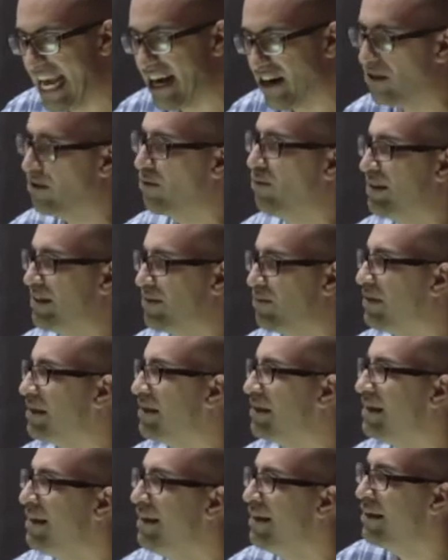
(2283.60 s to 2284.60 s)
anger
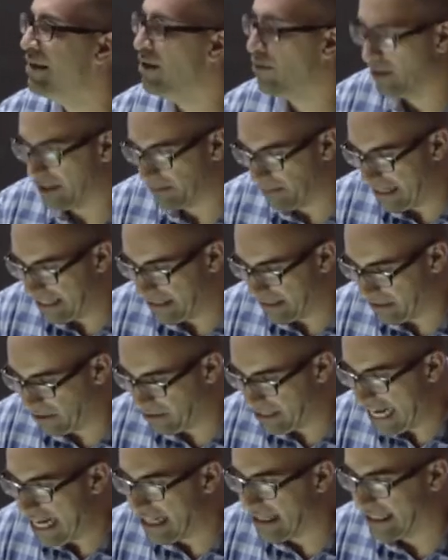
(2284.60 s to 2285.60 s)
was my
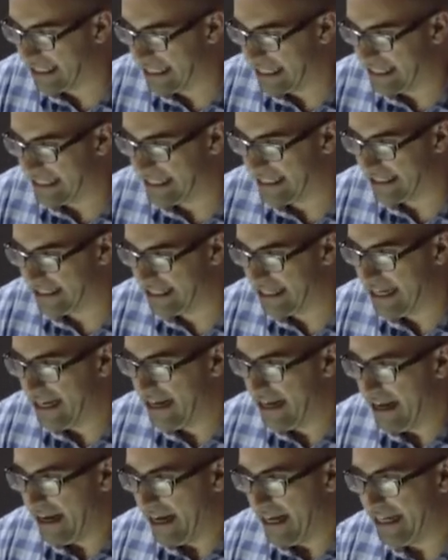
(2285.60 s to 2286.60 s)
totality, and
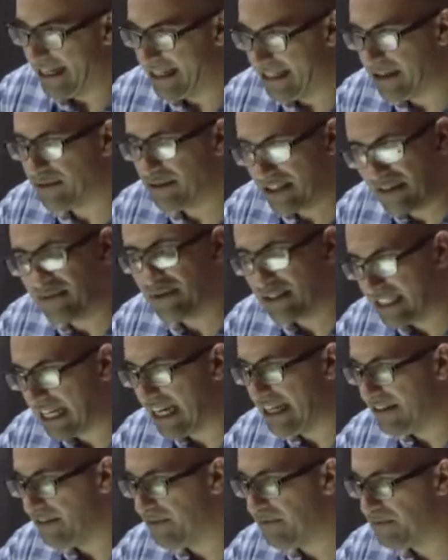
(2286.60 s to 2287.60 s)
it was
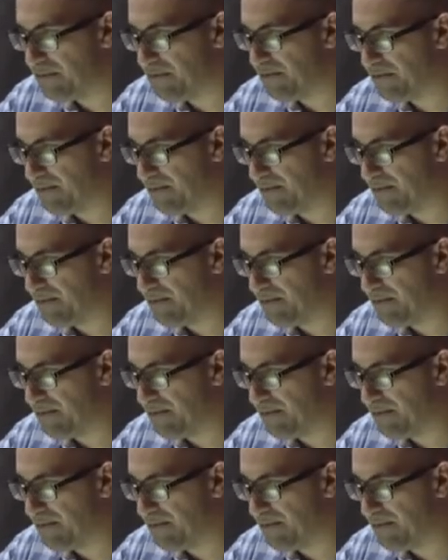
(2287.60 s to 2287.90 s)
kind of